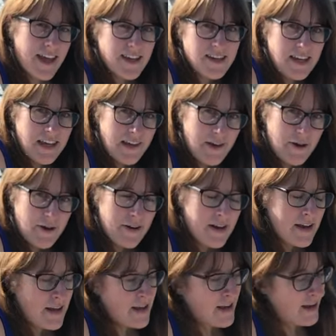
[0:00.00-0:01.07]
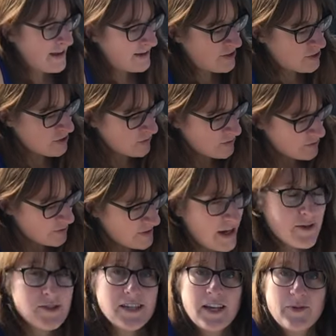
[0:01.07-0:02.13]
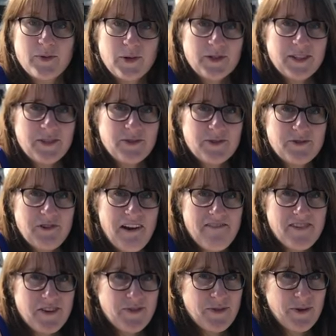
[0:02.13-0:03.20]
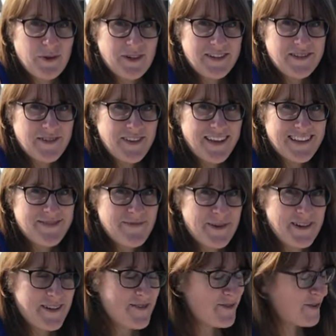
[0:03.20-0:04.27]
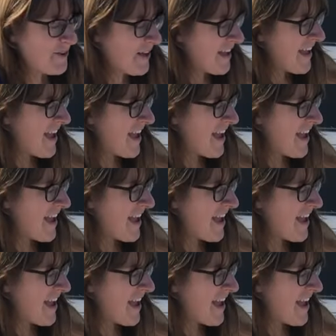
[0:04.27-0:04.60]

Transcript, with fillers: gate here. It shows to the outside world that you're driving a Fjord, so that's pretty cool.